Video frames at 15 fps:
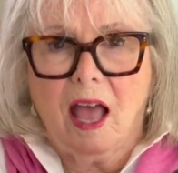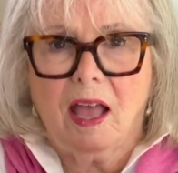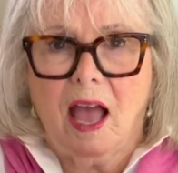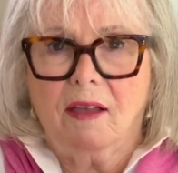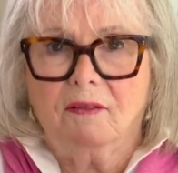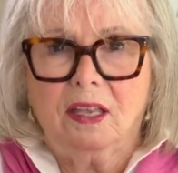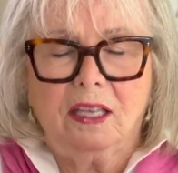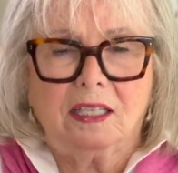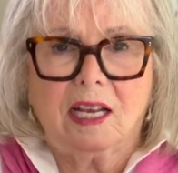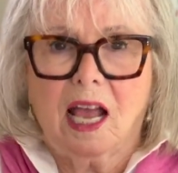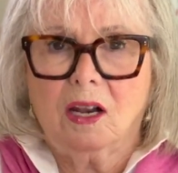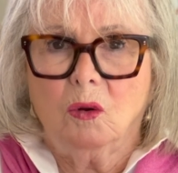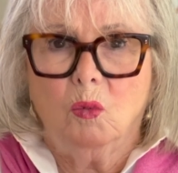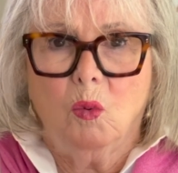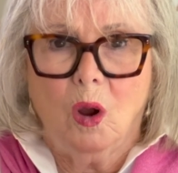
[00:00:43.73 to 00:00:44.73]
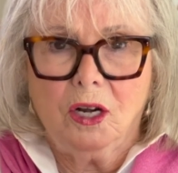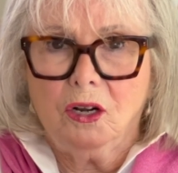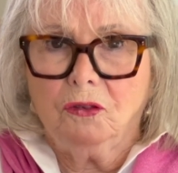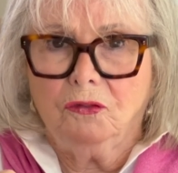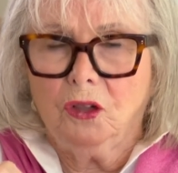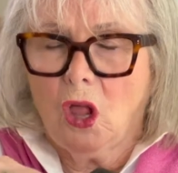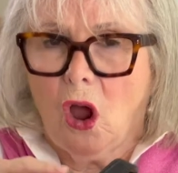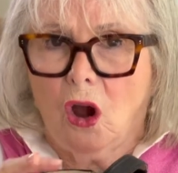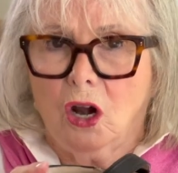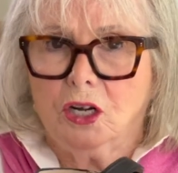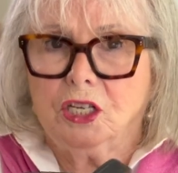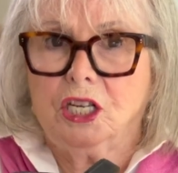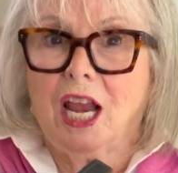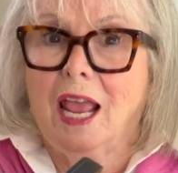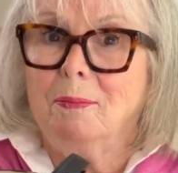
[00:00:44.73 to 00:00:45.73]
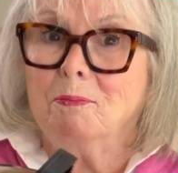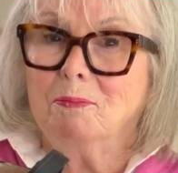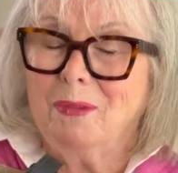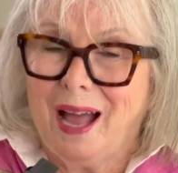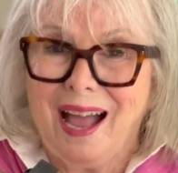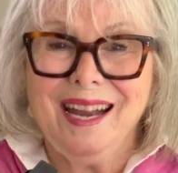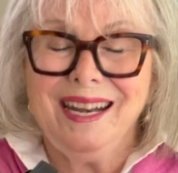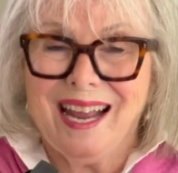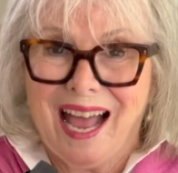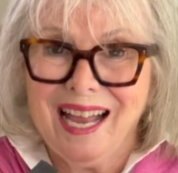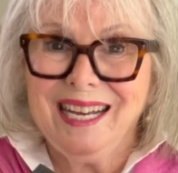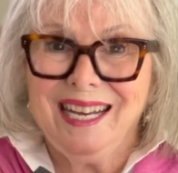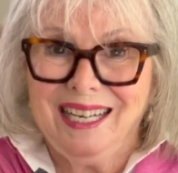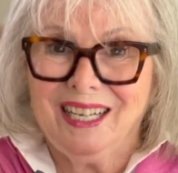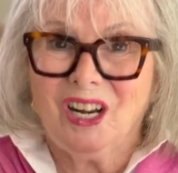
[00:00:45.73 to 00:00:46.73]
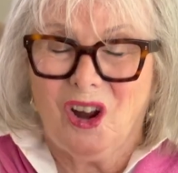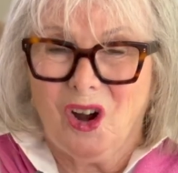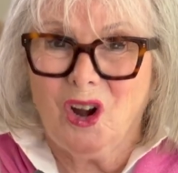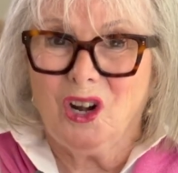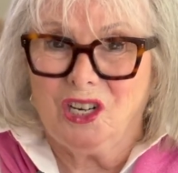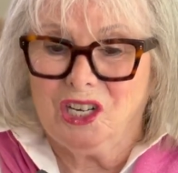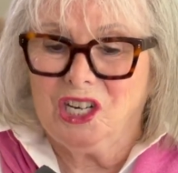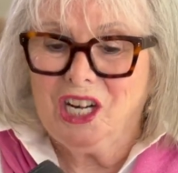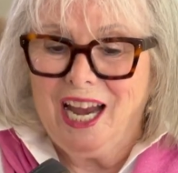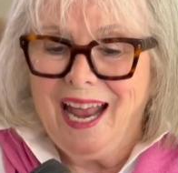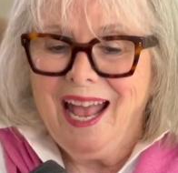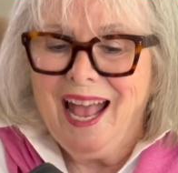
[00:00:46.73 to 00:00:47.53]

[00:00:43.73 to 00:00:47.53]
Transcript: uh, it's got a wonderful arch, and I, I need an arch.